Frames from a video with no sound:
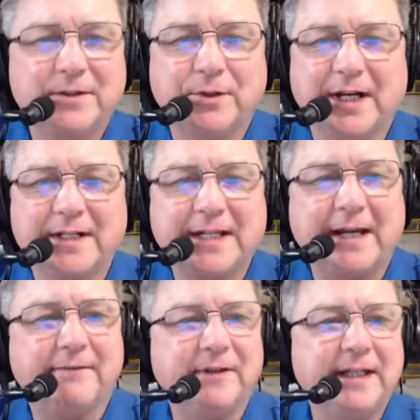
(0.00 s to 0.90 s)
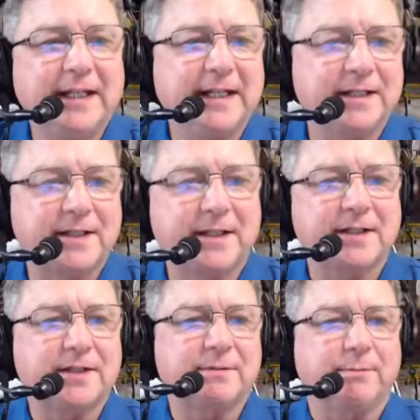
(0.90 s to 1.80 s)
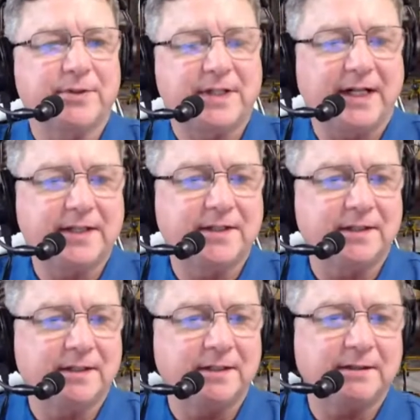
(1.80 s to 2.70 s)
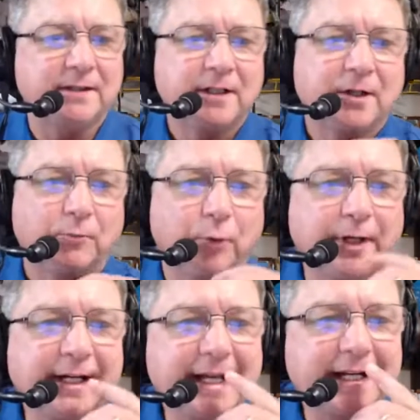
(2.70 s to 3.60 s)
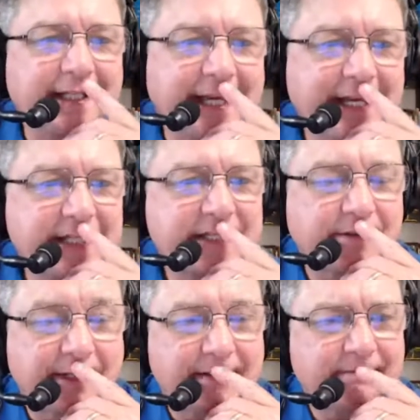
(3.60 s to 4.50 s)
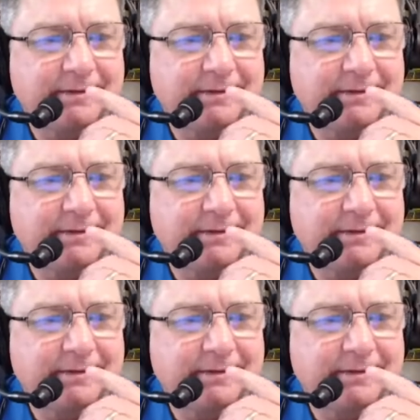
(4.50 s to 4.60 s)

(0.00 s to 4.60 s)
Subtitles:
you guys have any incidents besides running out of gas? Like